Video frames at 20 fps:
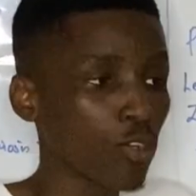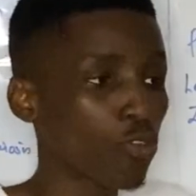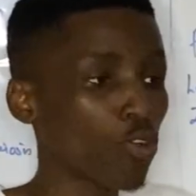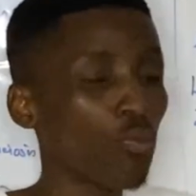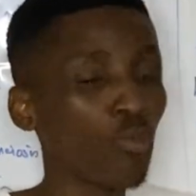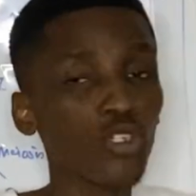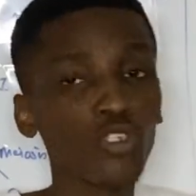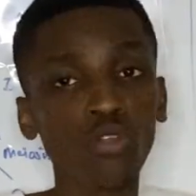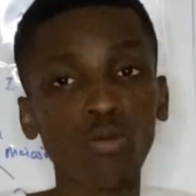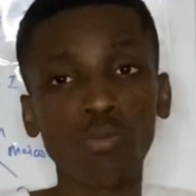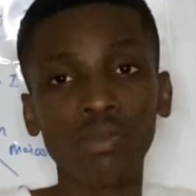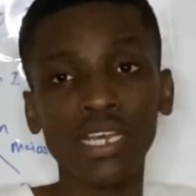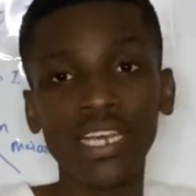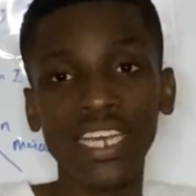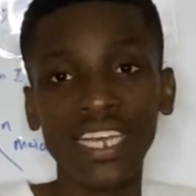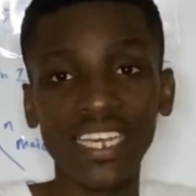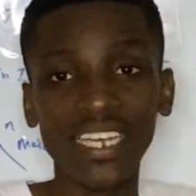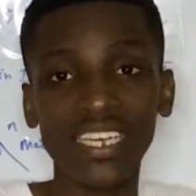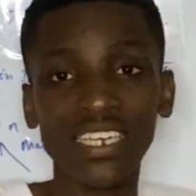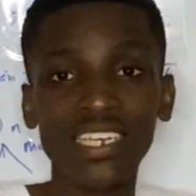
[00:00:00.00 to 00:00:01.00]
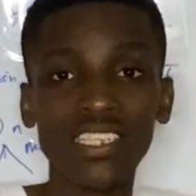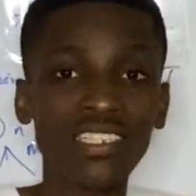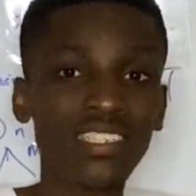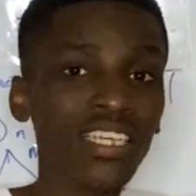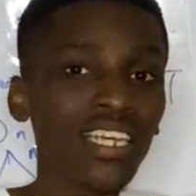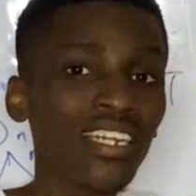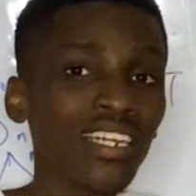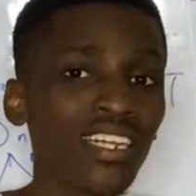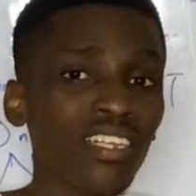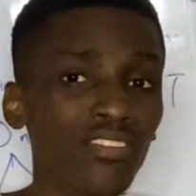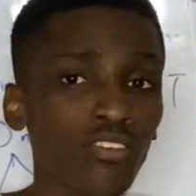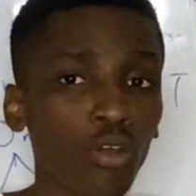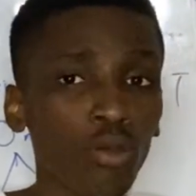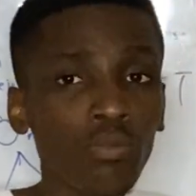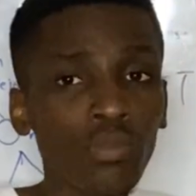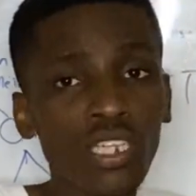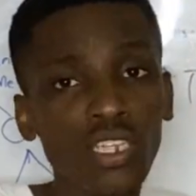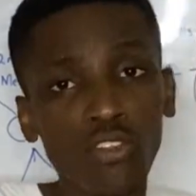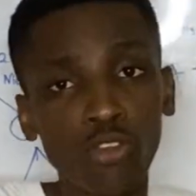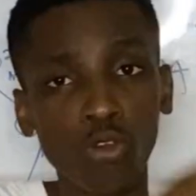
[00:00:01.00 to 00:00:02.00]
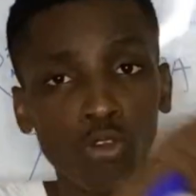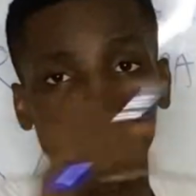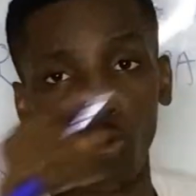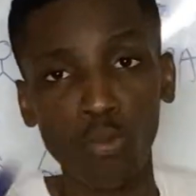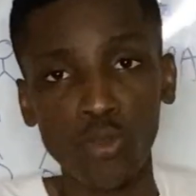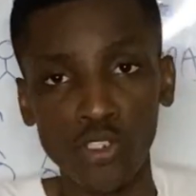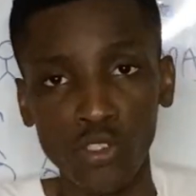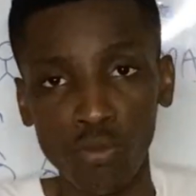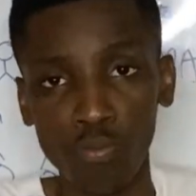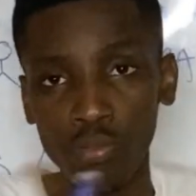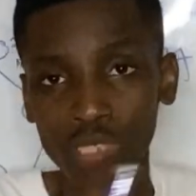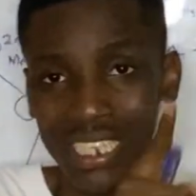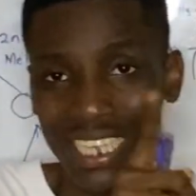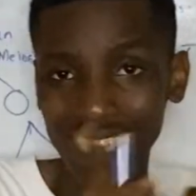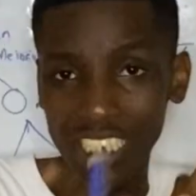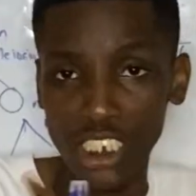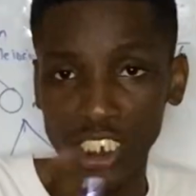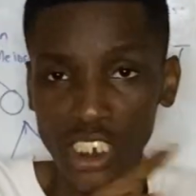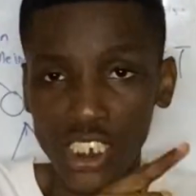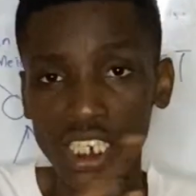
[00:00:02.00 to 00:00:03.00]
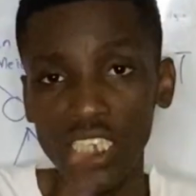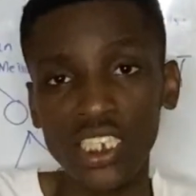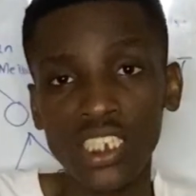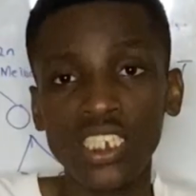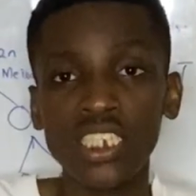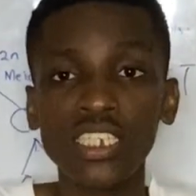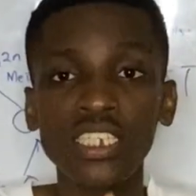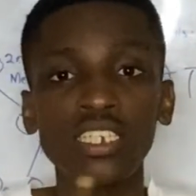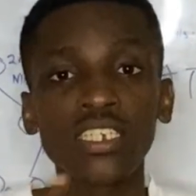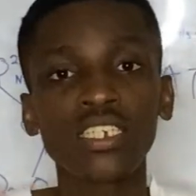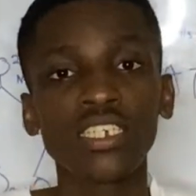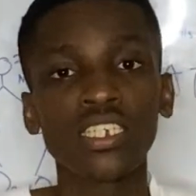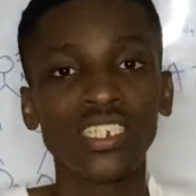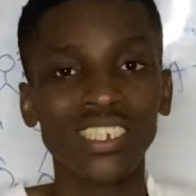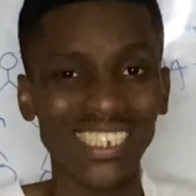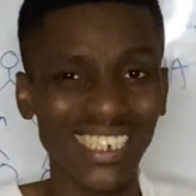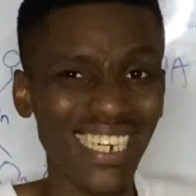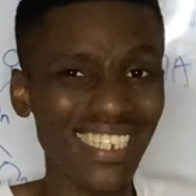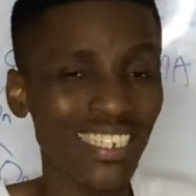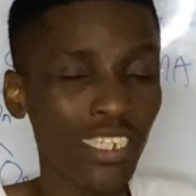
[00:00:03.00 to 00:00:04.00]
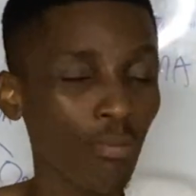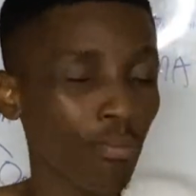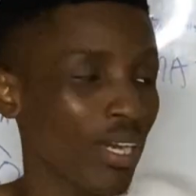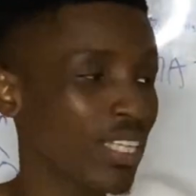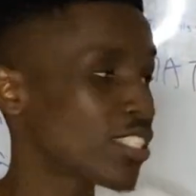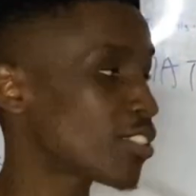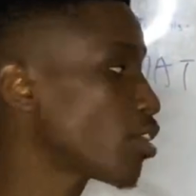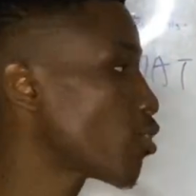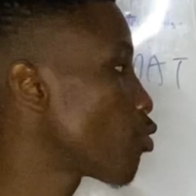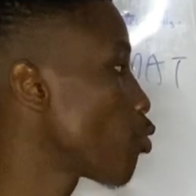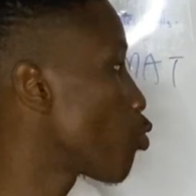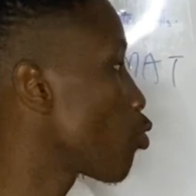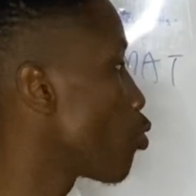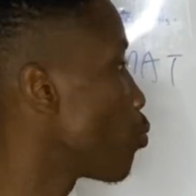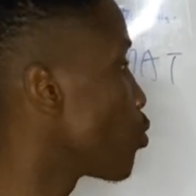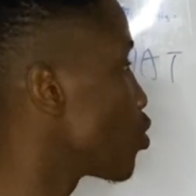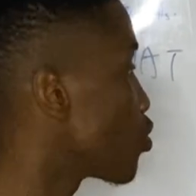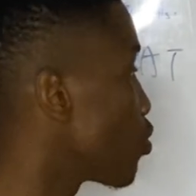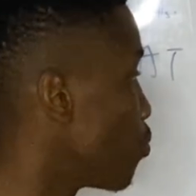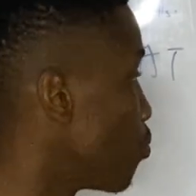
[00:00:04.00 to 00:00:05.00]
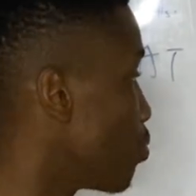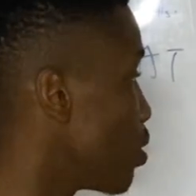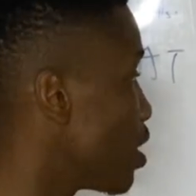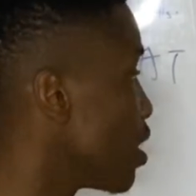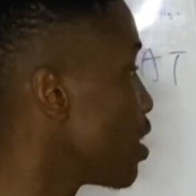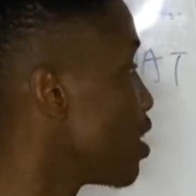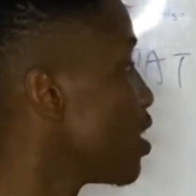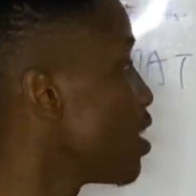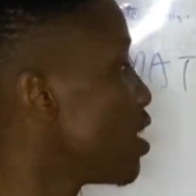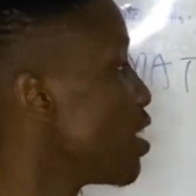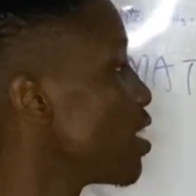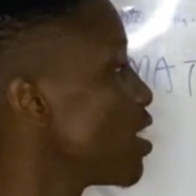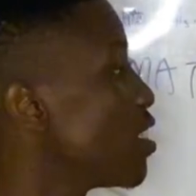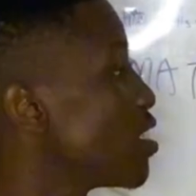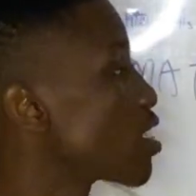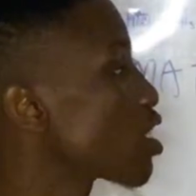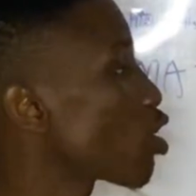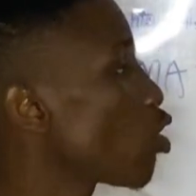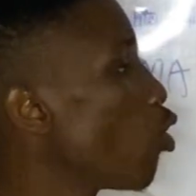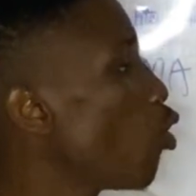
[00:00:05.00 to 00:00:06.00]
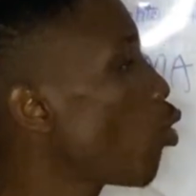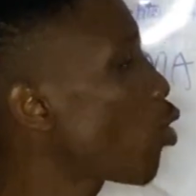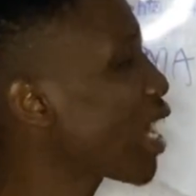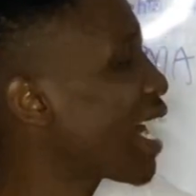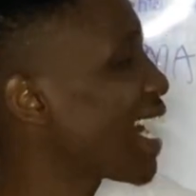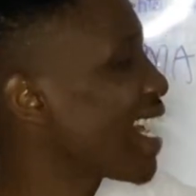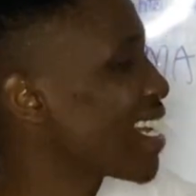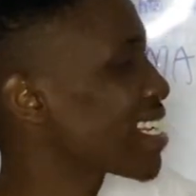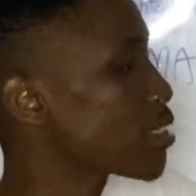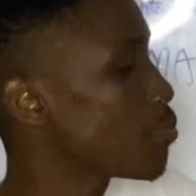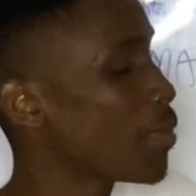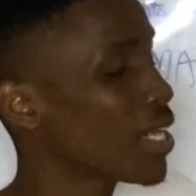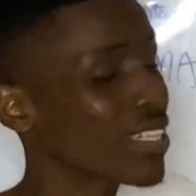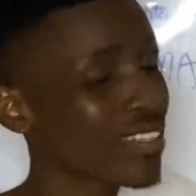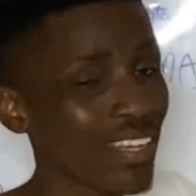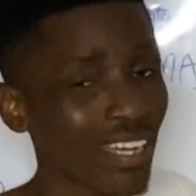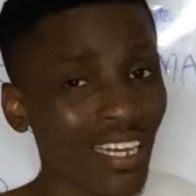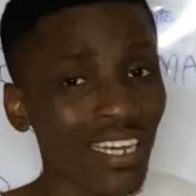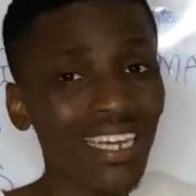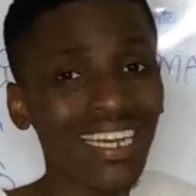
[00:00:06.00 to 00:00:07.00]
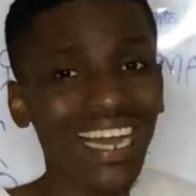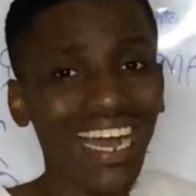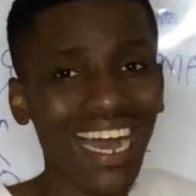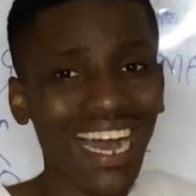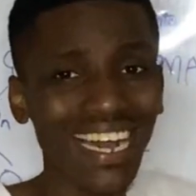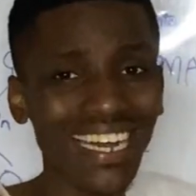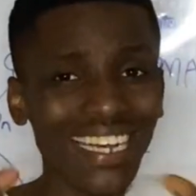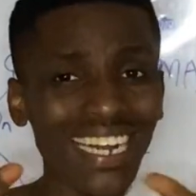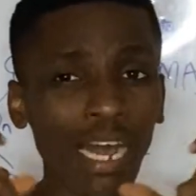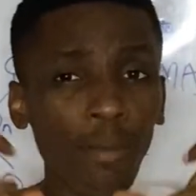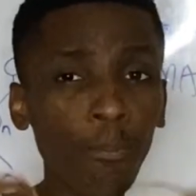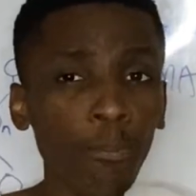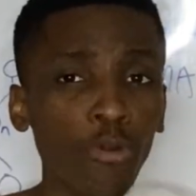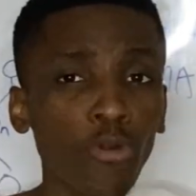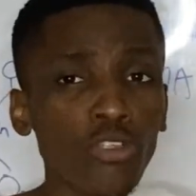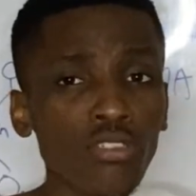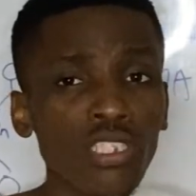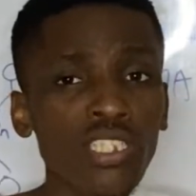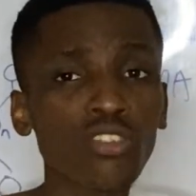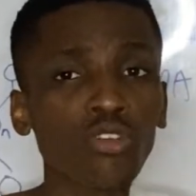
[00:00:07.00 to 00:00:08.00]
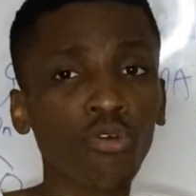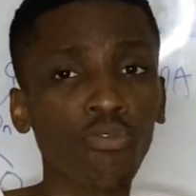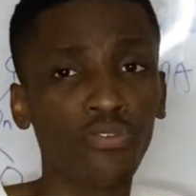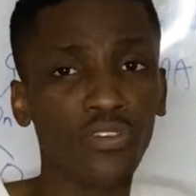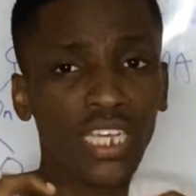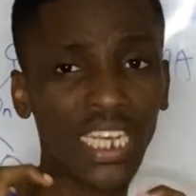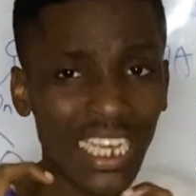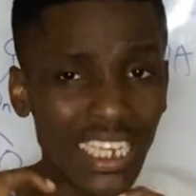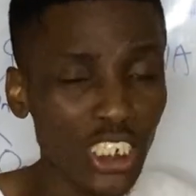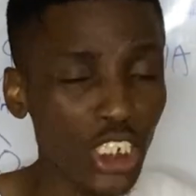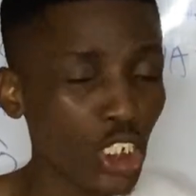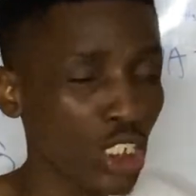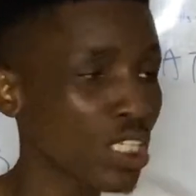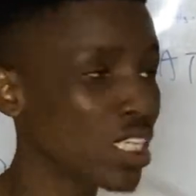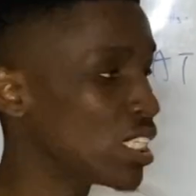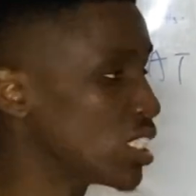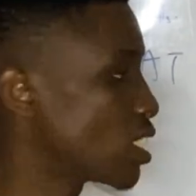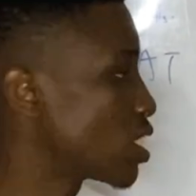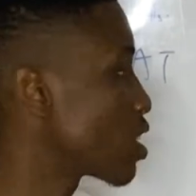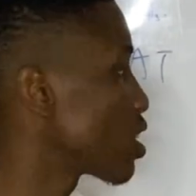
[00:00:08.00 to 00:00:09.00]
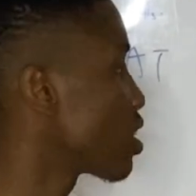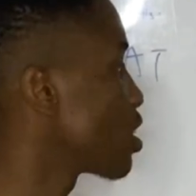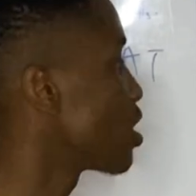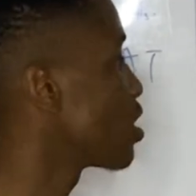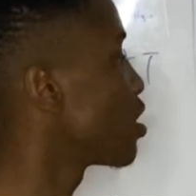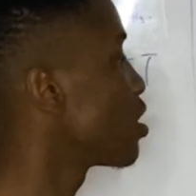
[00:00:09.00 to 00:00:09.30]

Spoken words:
chromosome A sending something to chromosome B, exchanging genetic material to chromosome B, is called chiasmata. And that process of exchange